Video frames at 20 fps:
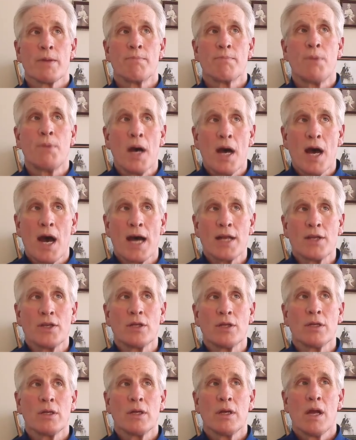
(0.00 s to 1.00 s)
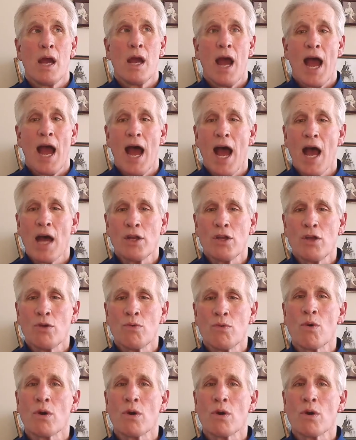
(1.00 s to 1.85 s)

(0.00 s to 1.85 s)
But how do you